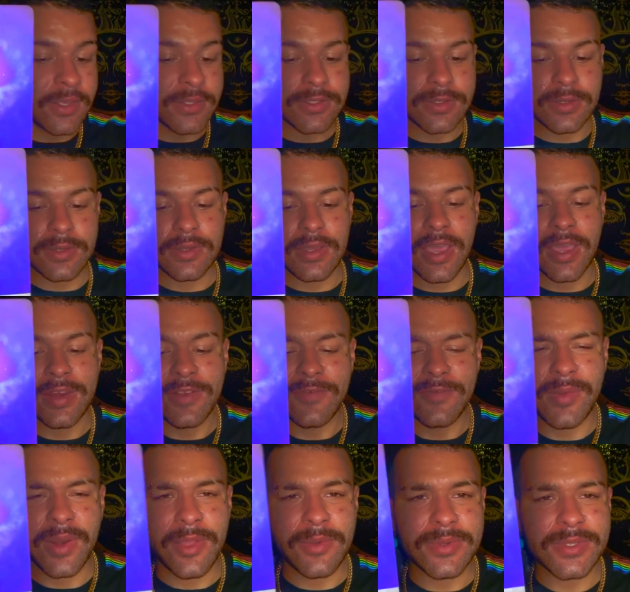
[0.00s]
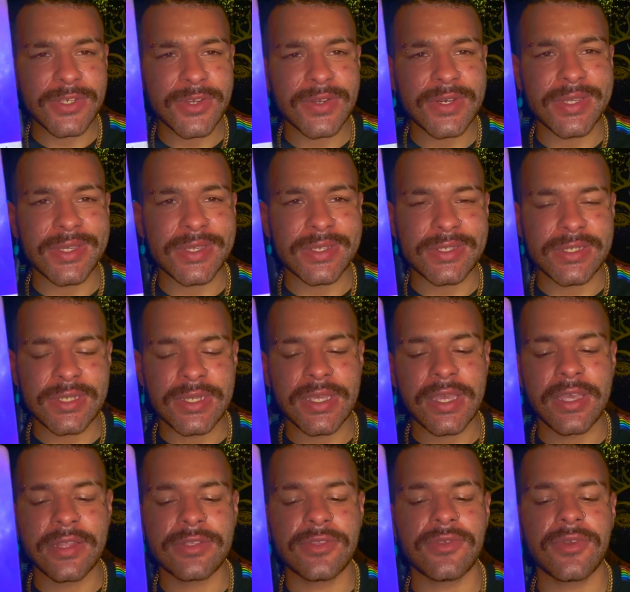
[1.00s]
So kind of what I was already hinting
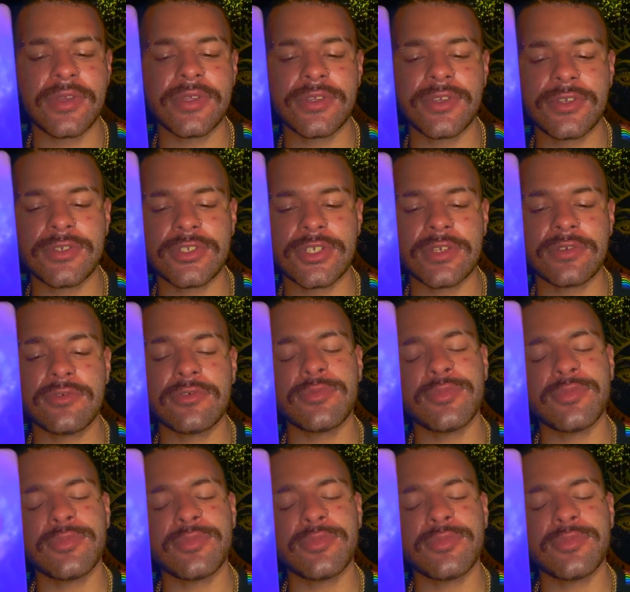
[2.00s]
at throughout your general